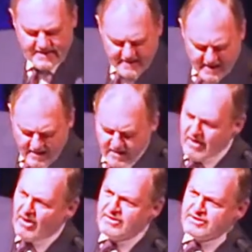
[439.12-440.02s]
Now,
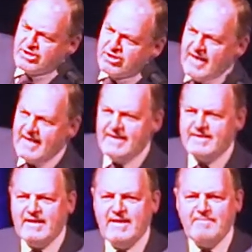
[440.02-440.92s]
on
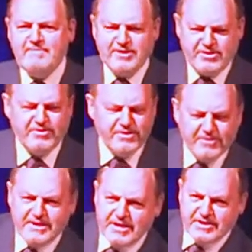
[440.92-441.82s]
trade, let me draw your
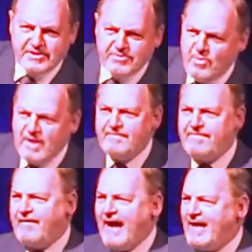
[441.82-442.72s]
attention to one
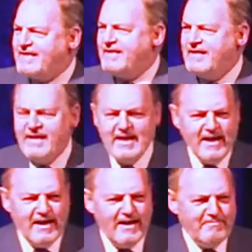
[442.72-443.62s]
fact.
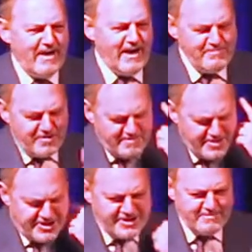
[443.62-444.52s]
I'm not a
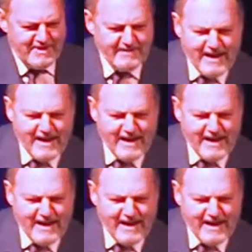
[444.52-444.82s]
magician, but I